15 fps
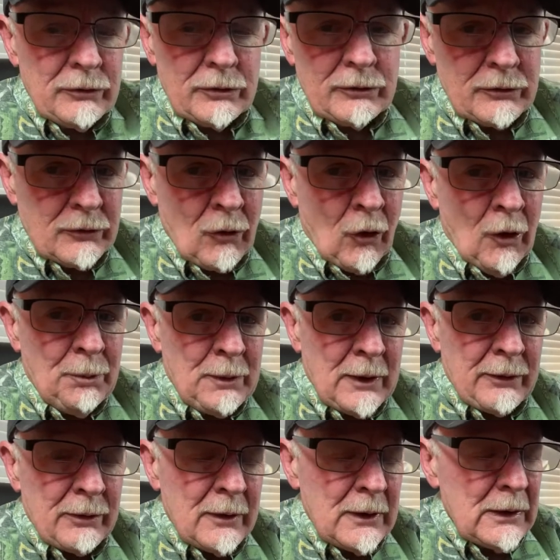
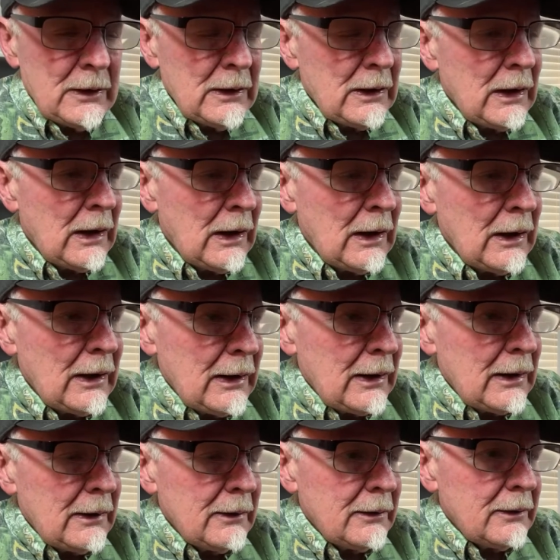Scorpion.
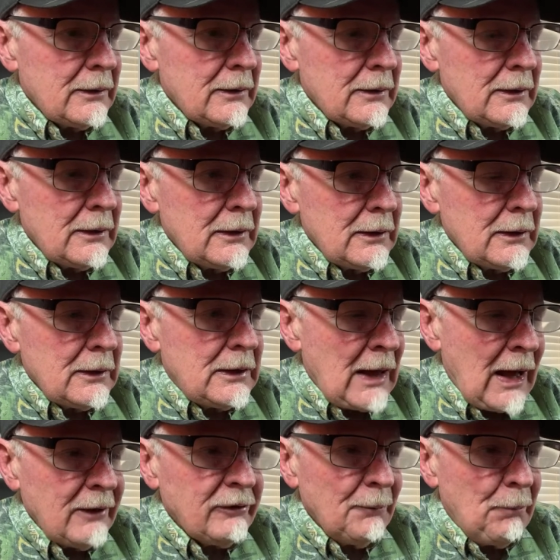
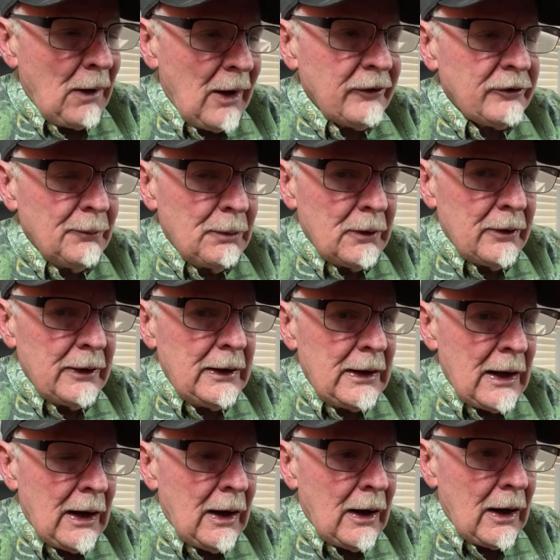That's a possibility.
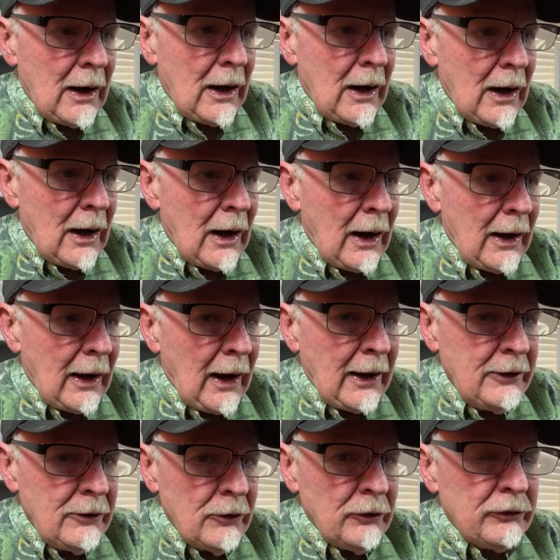Yeah, I
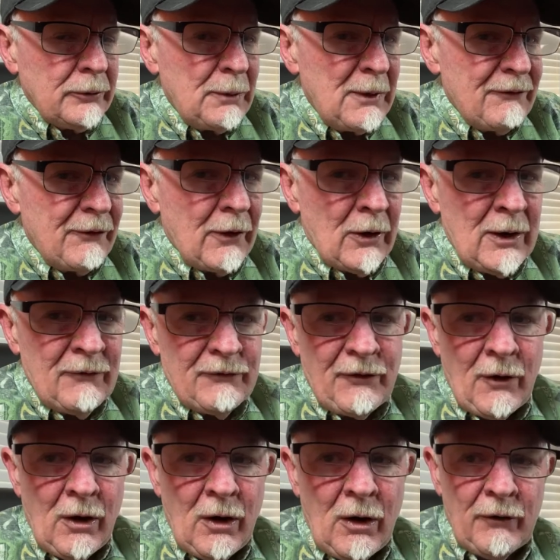used to be very
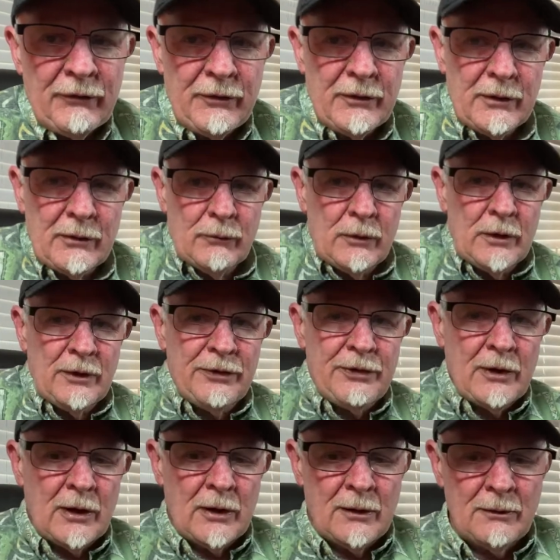involved with
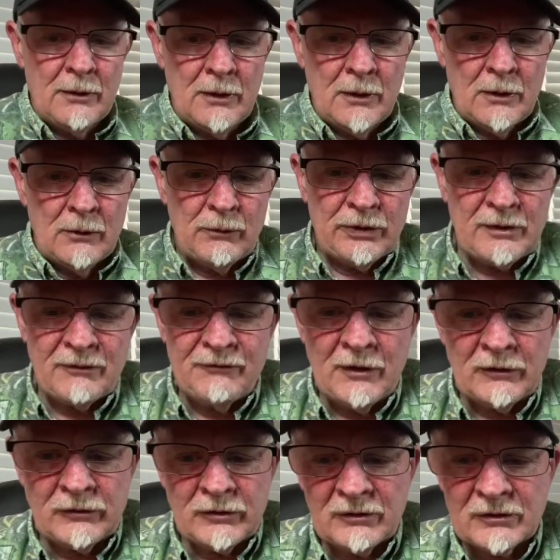
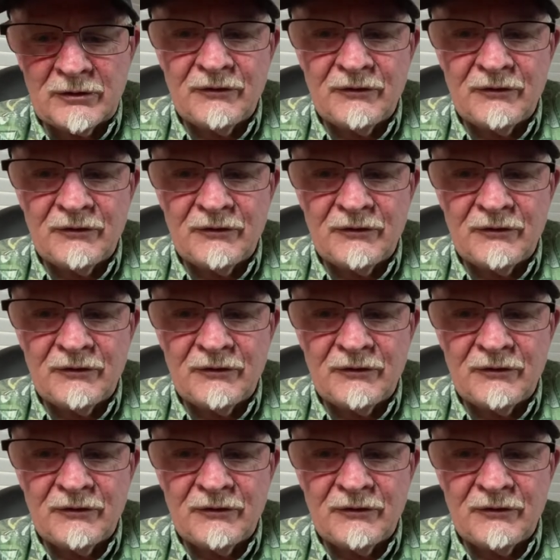conventions.